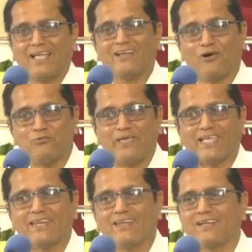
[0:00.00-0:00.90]
And how we
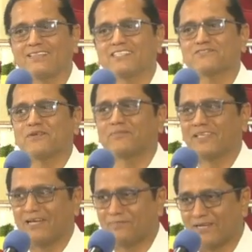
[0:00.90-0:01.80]
can learn this from
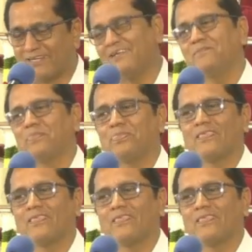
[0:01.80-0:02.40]
the Ramayana.